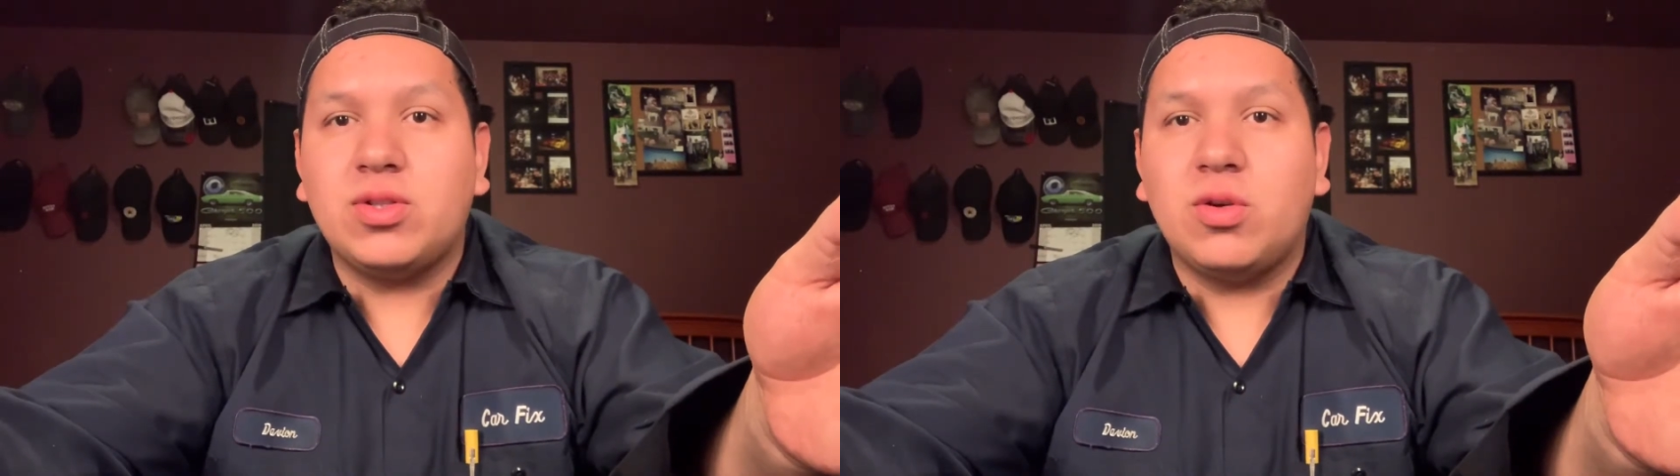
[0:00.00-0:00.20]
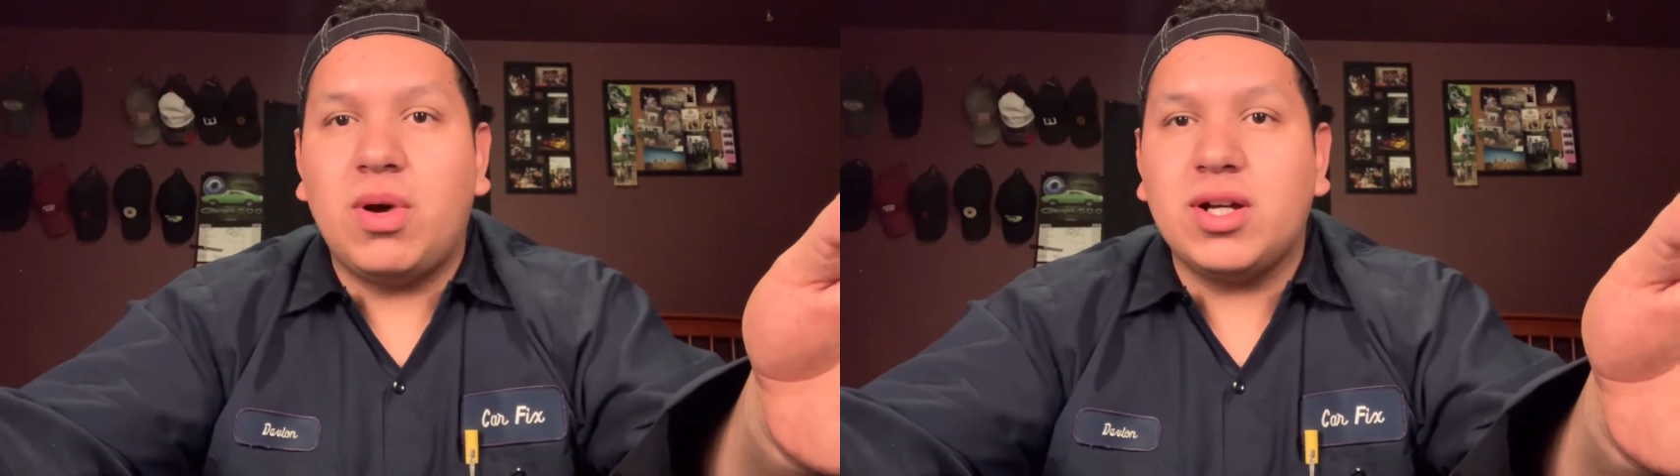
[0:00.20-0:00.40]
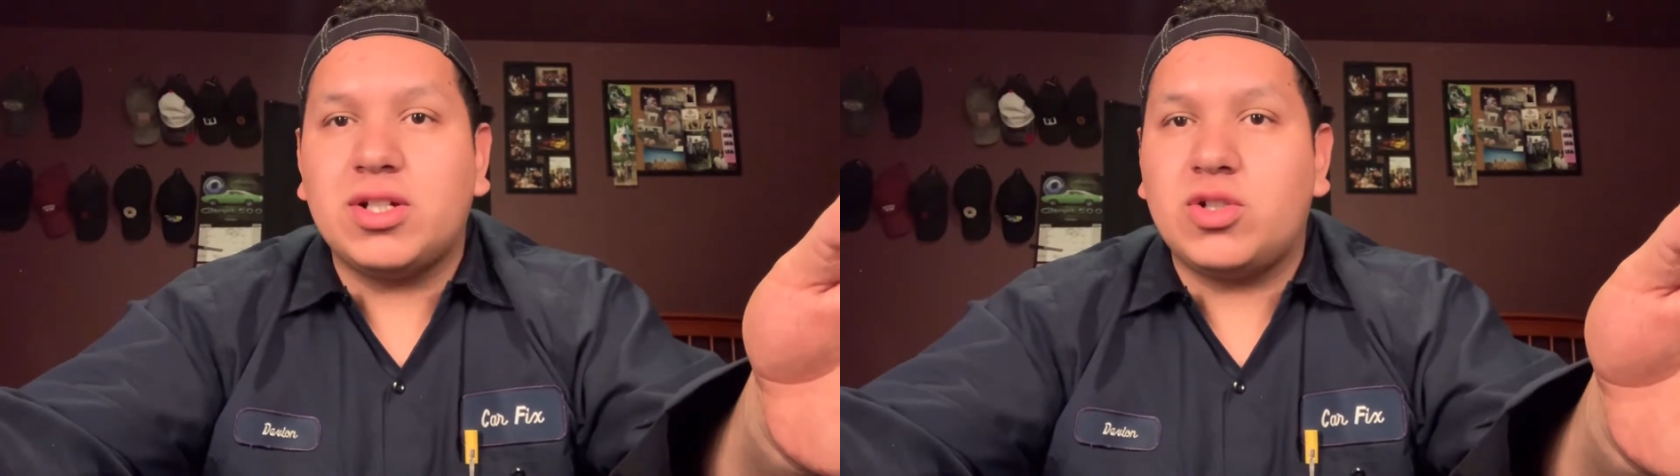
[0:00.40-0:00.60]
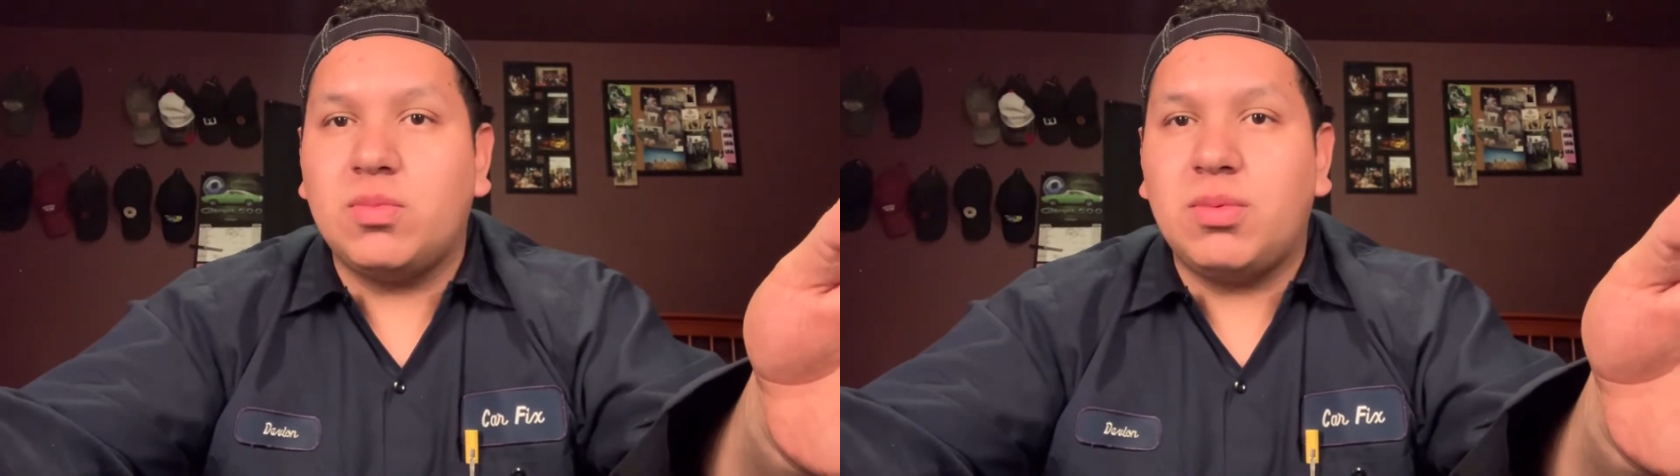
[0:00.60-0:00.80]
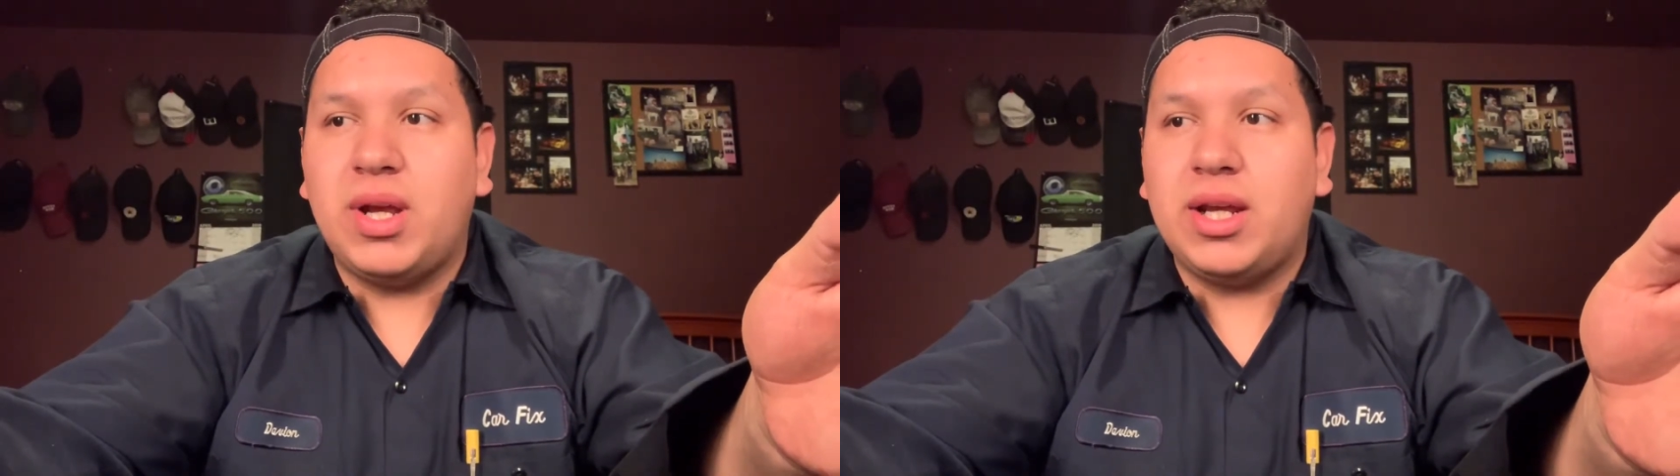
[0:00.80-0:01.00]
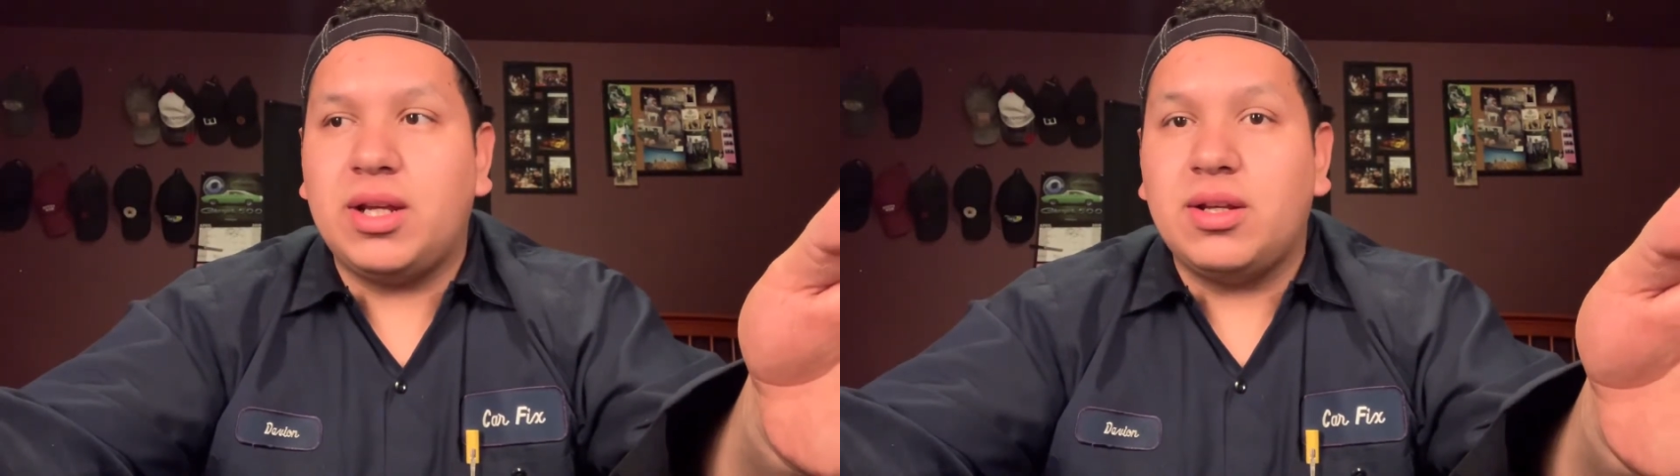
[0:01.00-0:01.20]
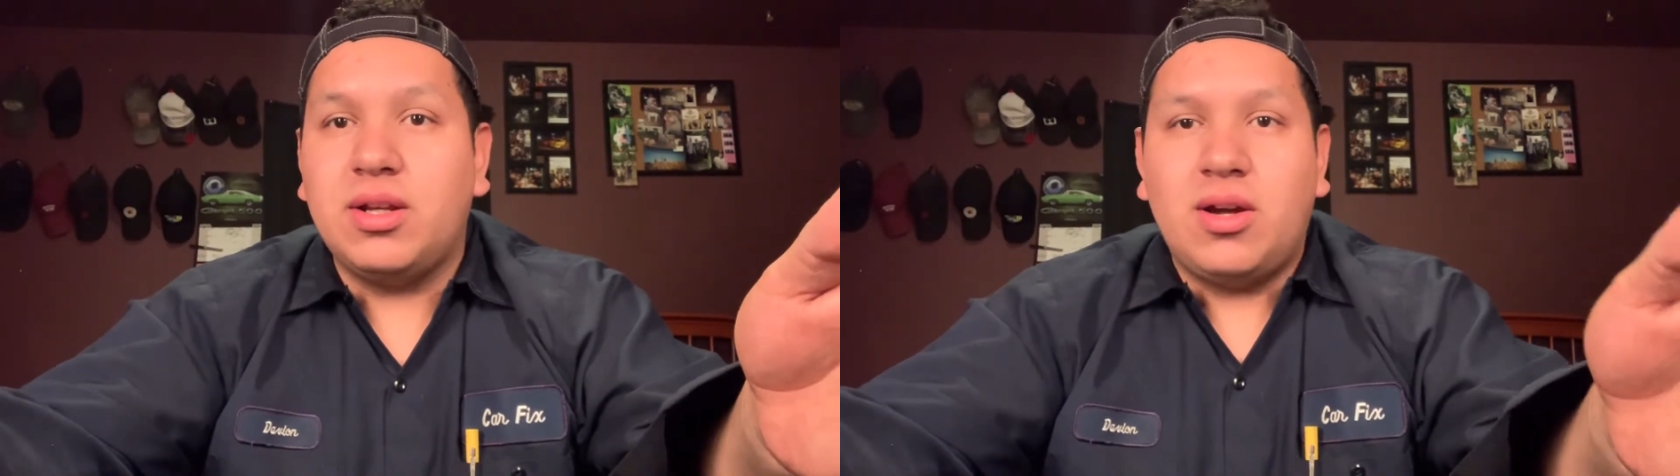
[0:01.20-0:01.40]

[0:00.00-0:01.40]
toolbox triple bank.